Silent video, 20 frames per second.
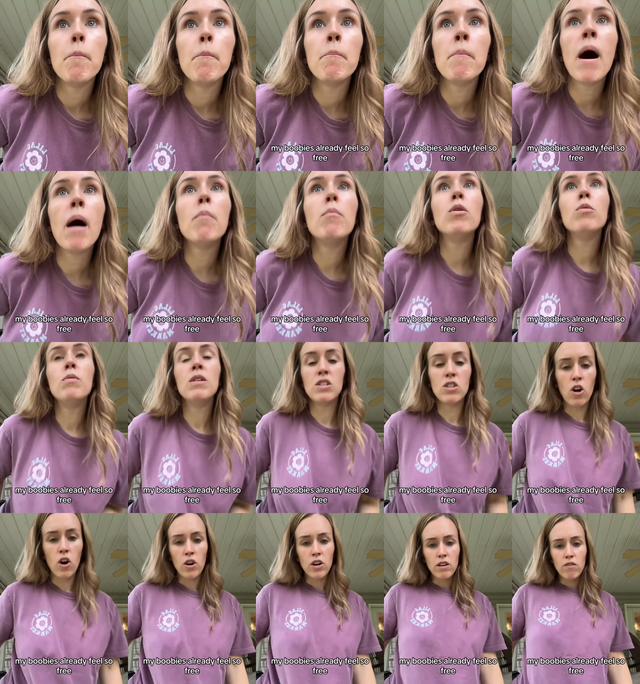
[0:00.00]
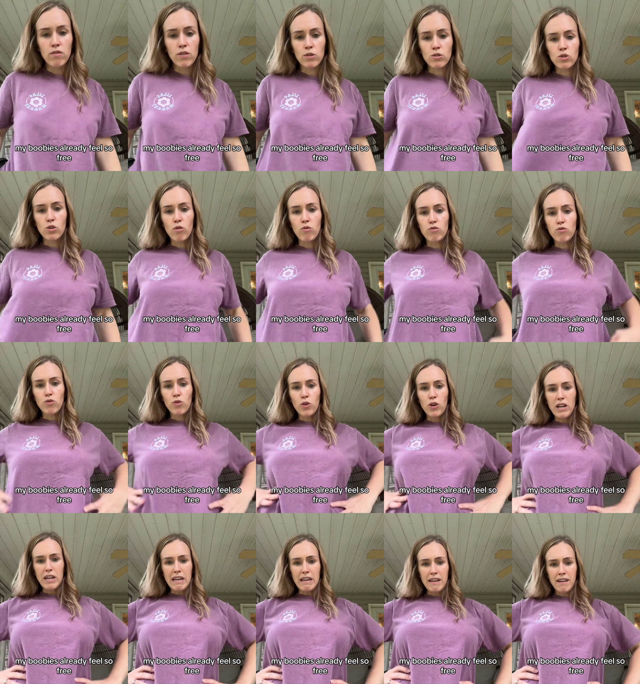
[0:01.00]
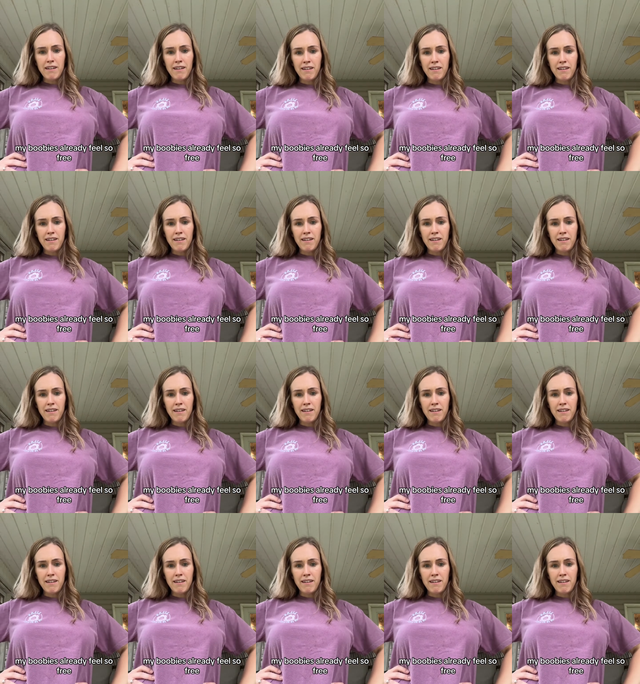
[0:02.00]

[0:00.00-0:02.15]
My boobies already feel so free.